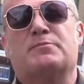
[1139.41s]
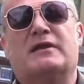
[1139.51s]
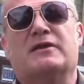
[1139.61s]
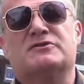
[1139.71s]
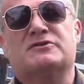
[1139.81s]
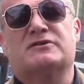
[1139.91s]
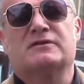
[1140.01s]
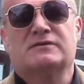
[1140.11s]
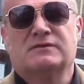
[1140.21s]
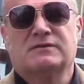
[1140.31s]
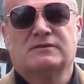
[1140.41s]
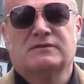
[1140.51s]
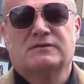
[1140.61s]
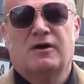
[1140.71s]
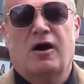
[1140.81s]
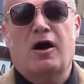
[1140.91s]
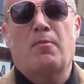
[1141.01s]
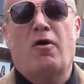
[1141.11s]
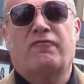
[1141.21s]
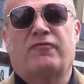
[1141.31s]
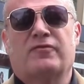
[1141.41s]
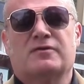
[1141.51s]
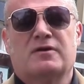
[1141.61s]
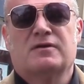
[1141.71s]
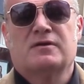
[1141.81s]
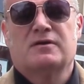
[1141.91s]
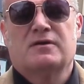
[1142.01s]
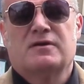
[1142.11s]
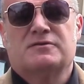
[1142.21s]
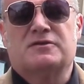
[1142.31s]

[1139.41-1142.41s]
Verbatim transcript: Midlands. I'm off to